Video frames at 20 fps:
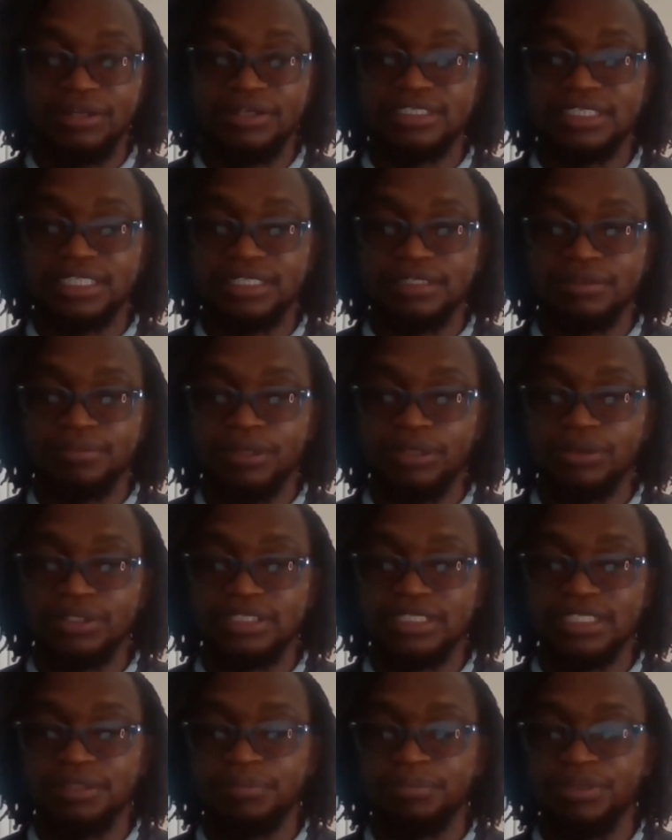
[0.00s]
looked
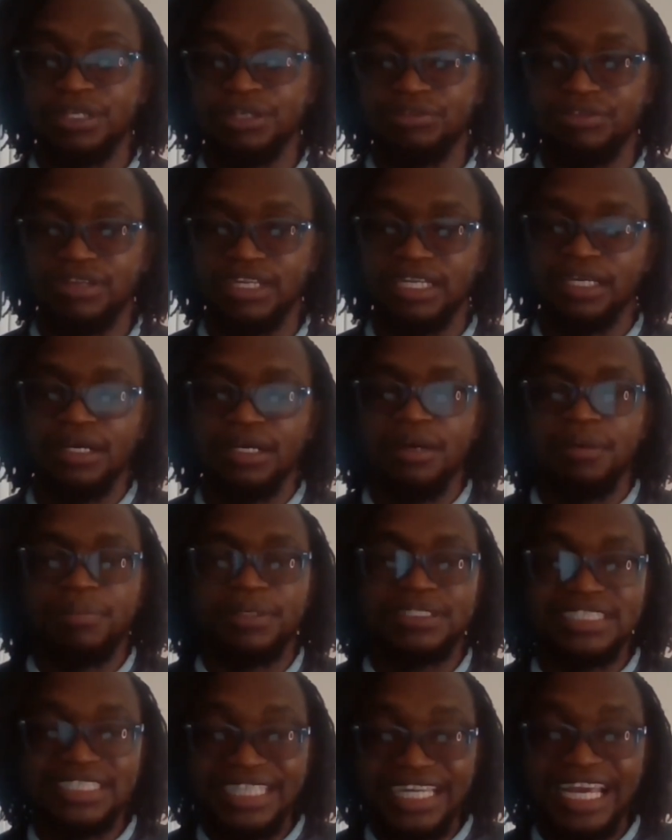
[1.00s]
at it briefly.
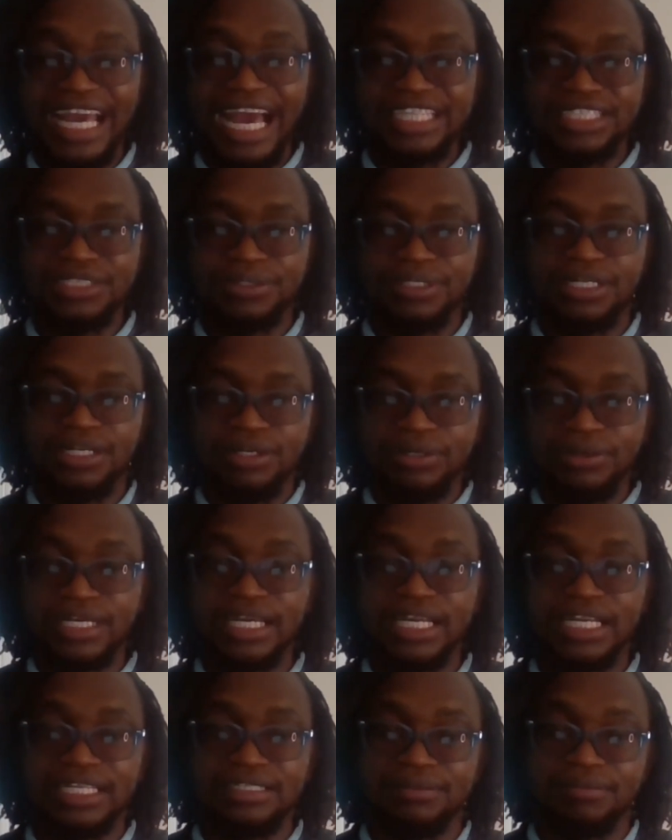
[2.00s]
But today I just want to
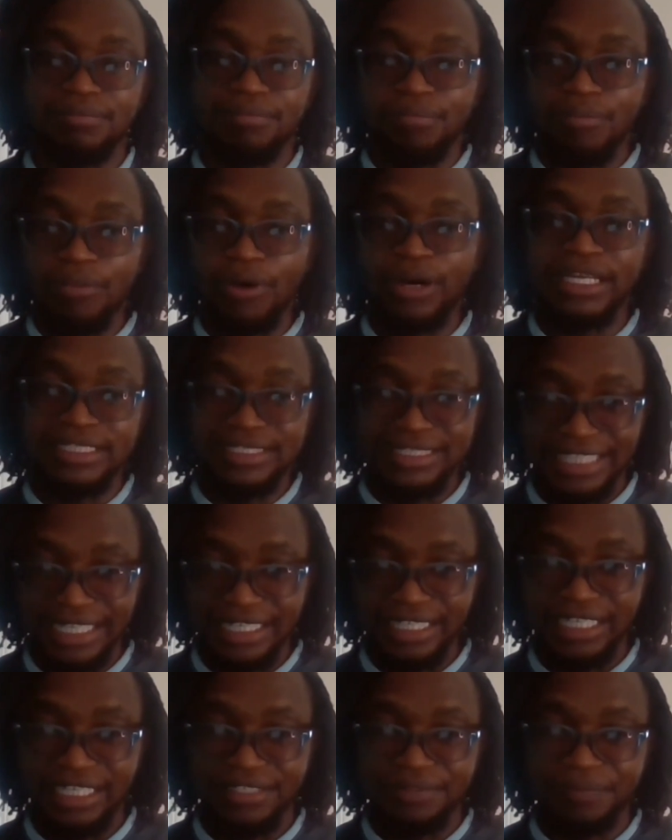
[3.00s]
look at it more
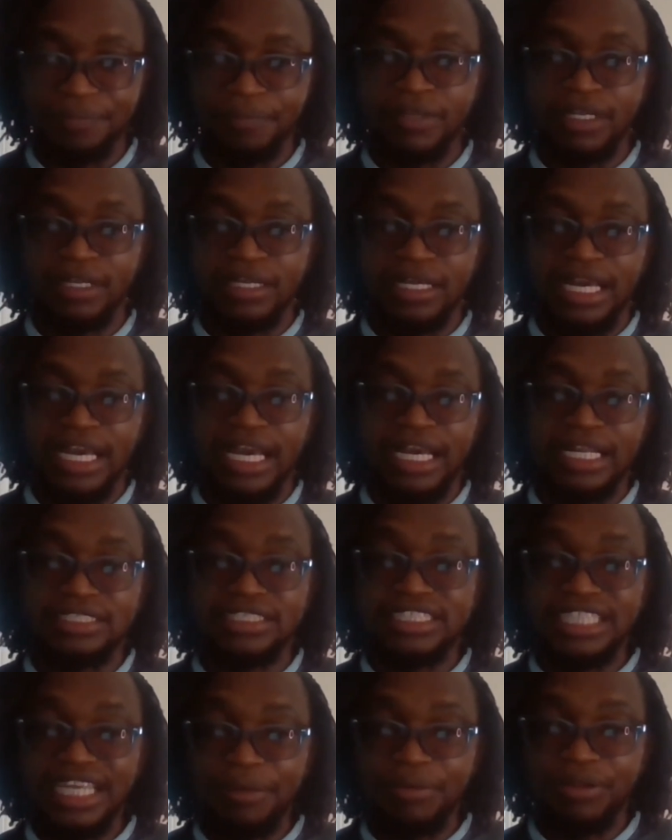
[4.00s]
intently
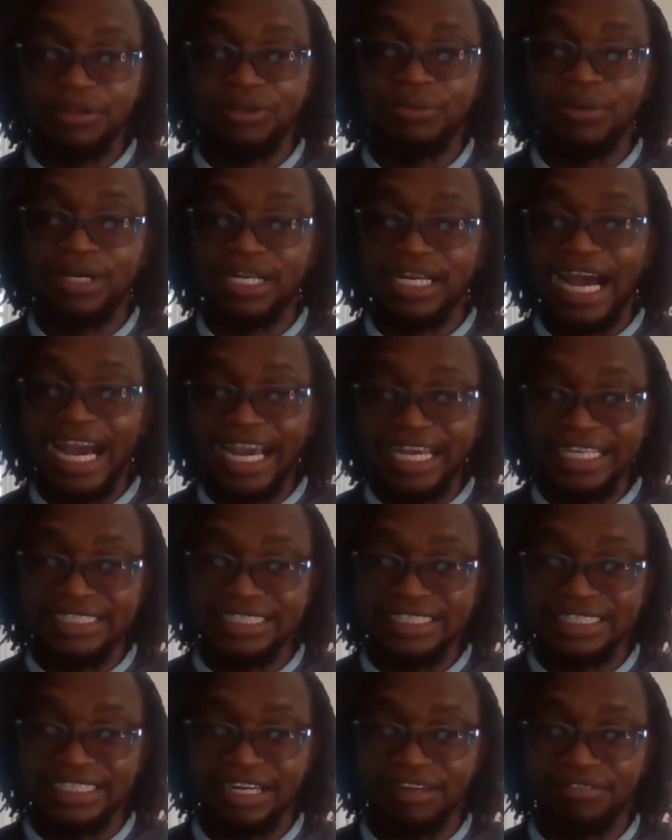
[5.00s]
and share with you what I
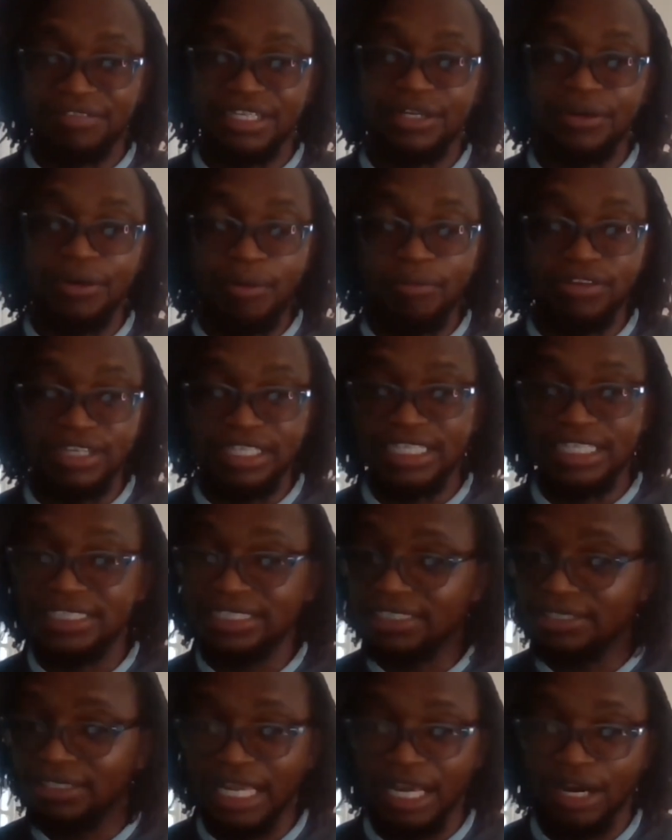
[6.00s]
discovered, and hopefully
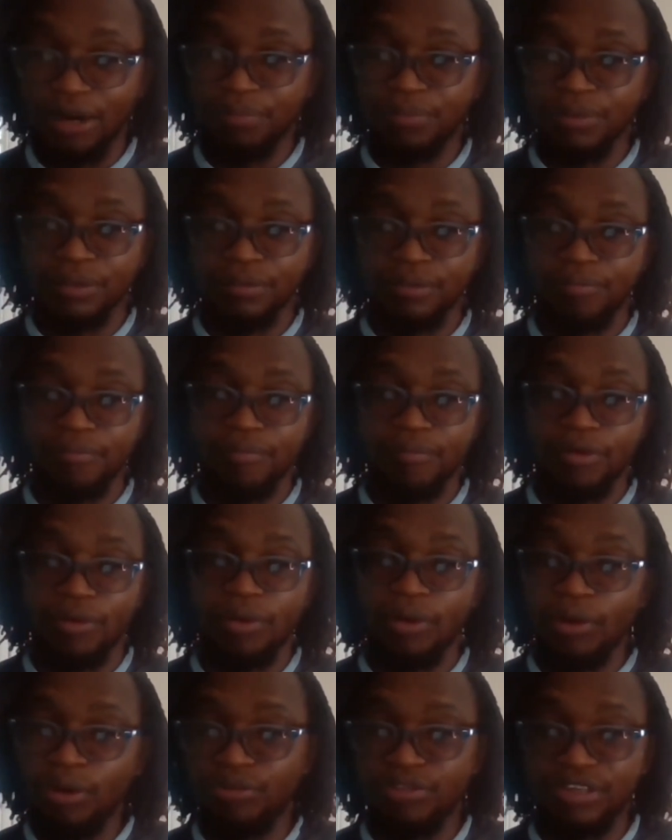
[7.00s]
this can help
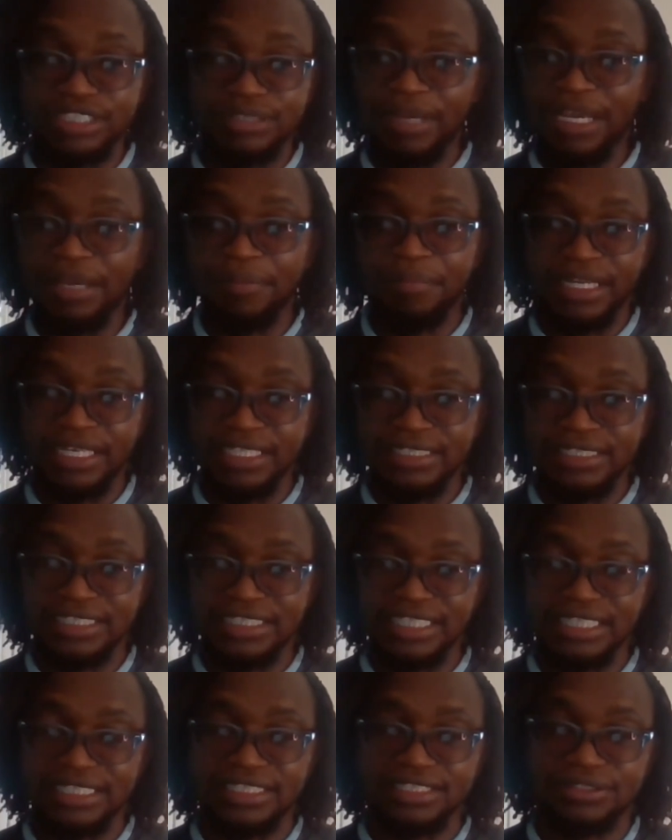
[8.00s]
all of us make better
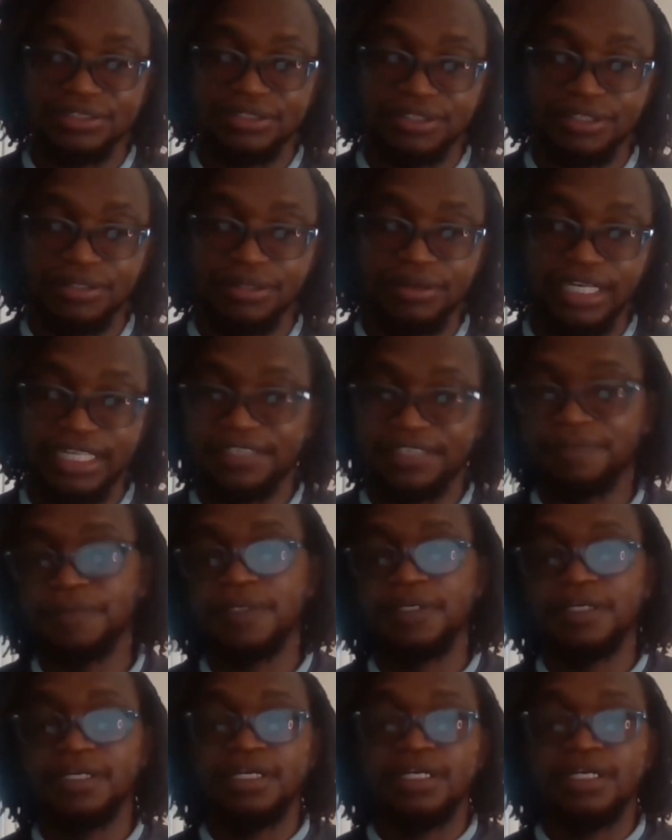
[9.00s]
decisions. All right.